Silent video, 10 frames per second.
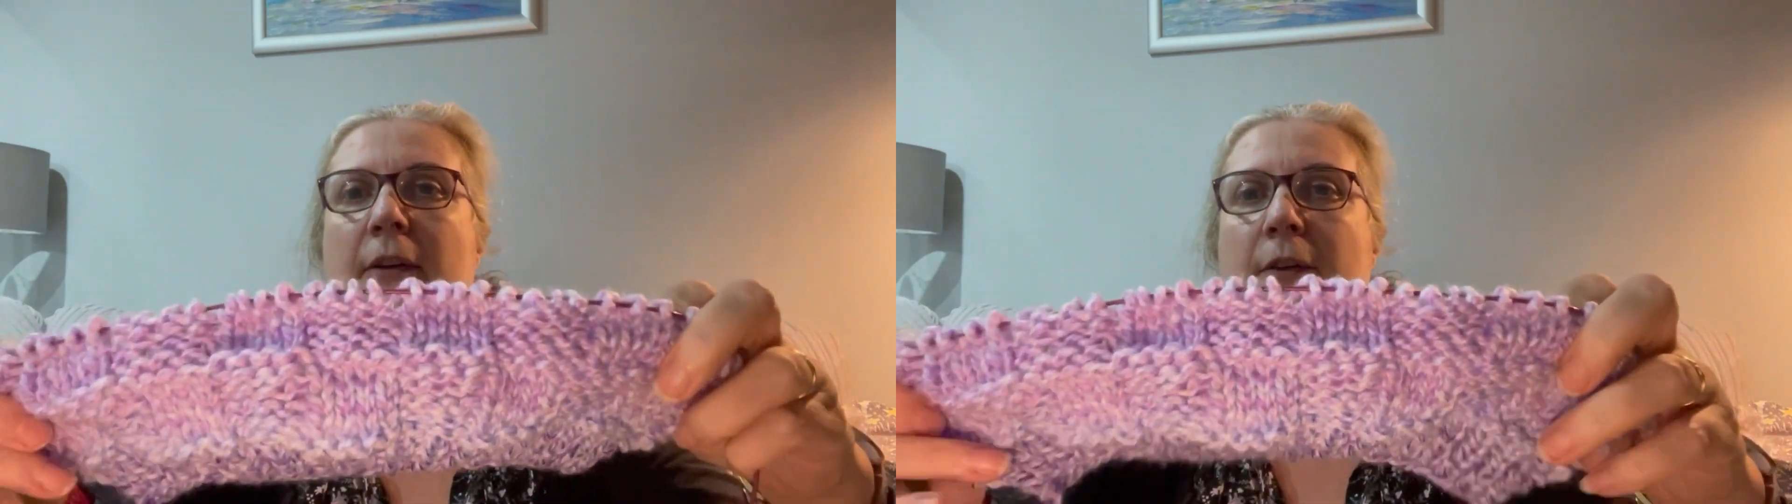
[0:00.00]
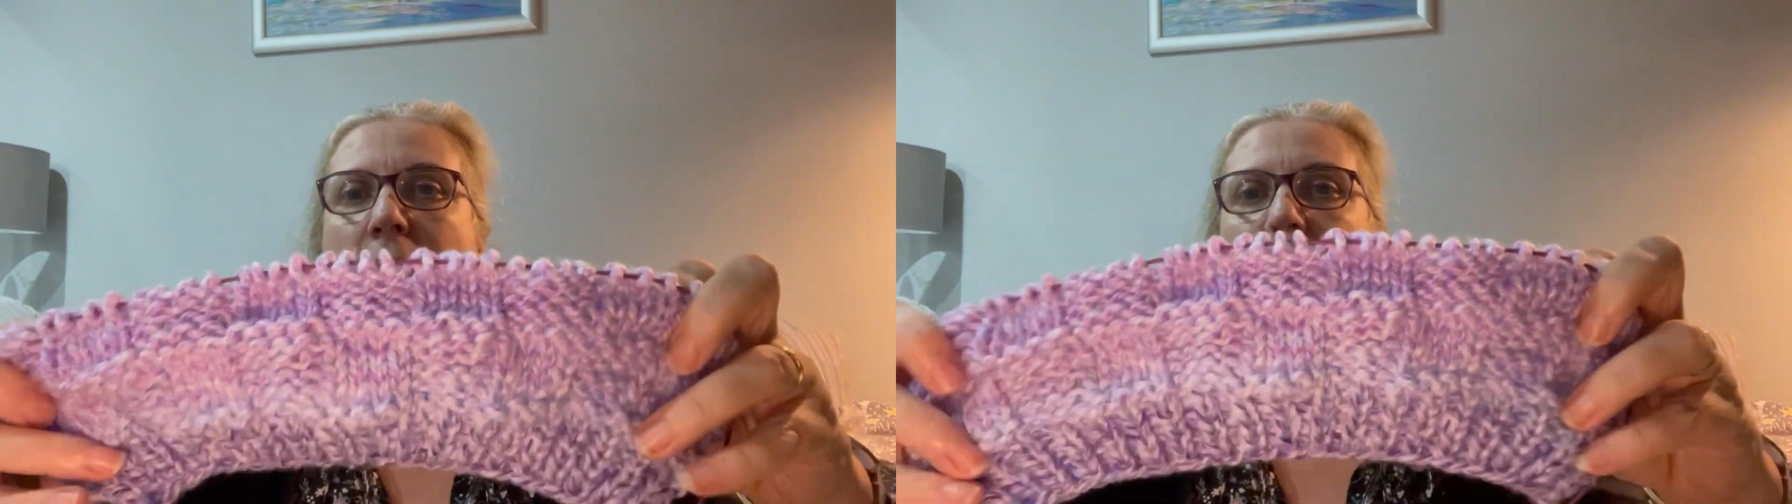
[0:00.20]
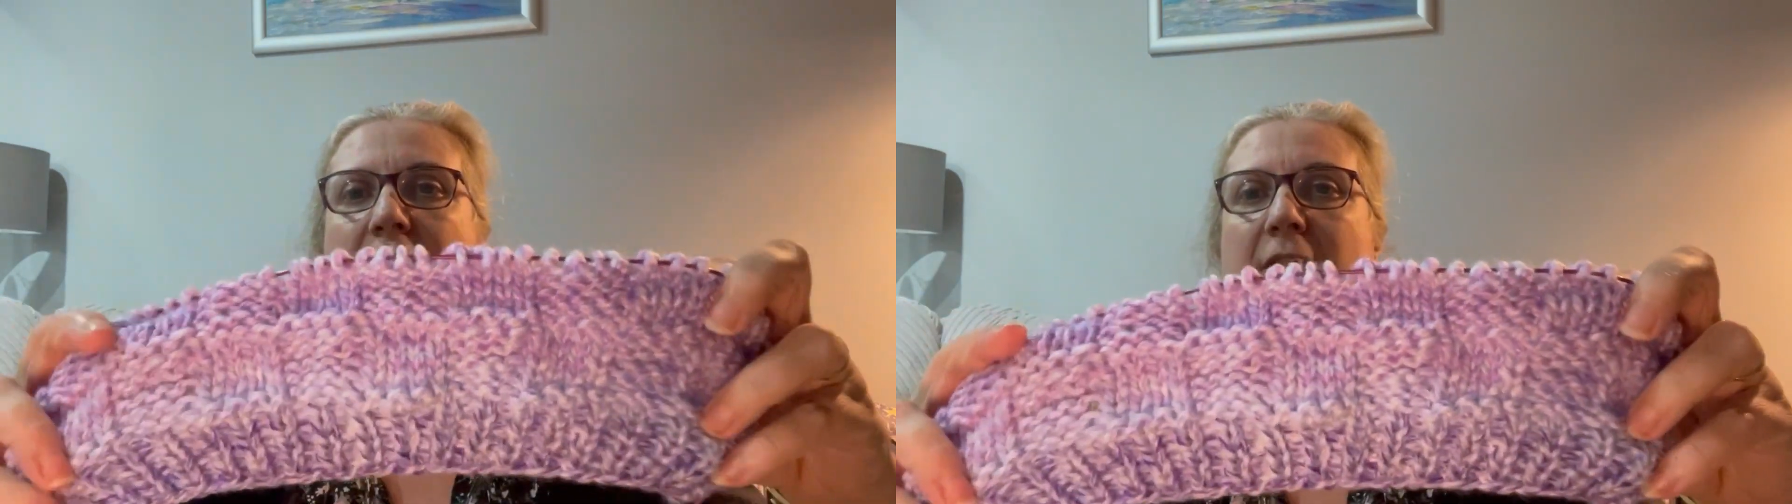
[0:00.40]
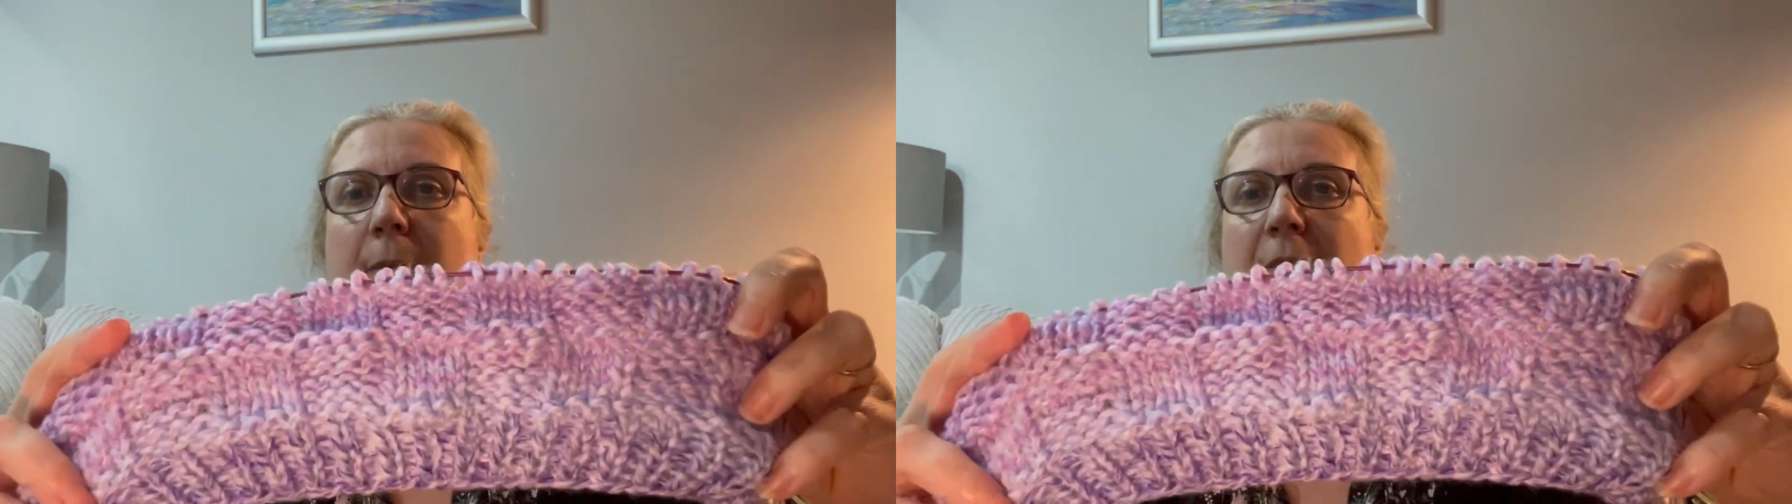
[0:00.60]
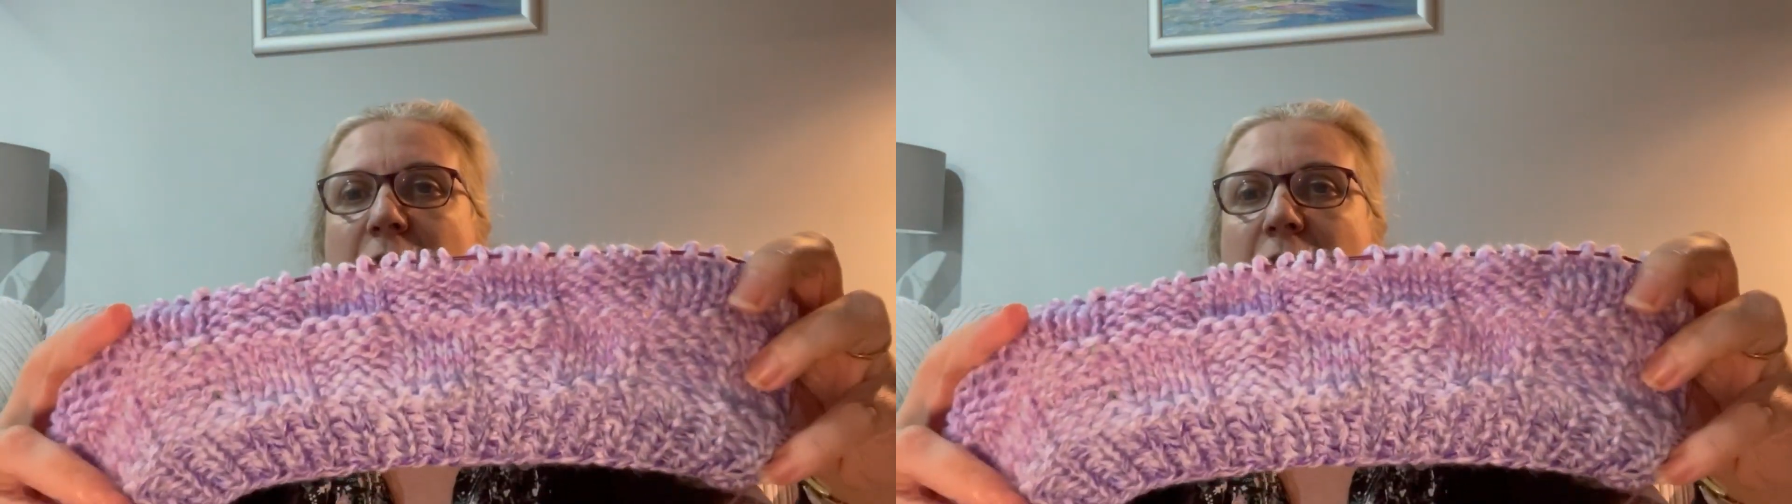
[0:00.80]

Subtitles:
using some of the